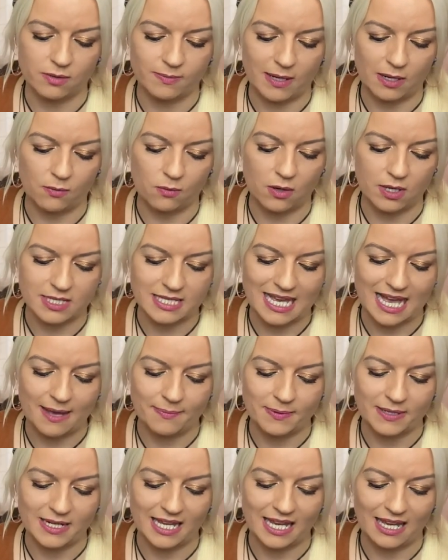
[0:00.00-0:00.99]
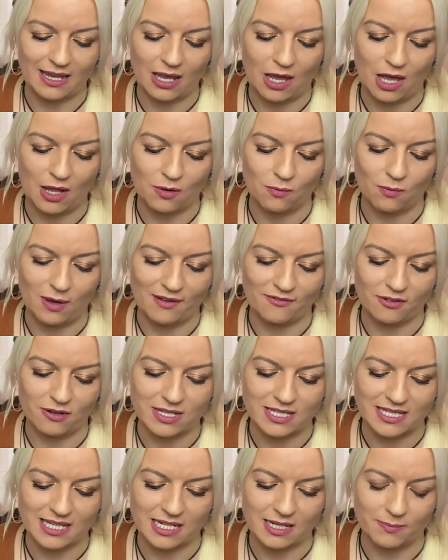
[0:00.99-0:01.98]
about what's happening and whether
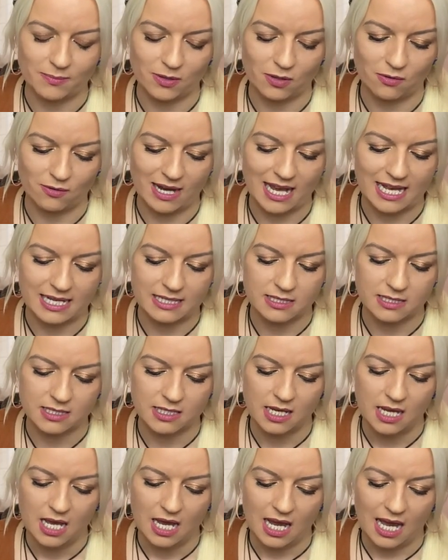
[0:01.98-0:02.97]
it's going to progress.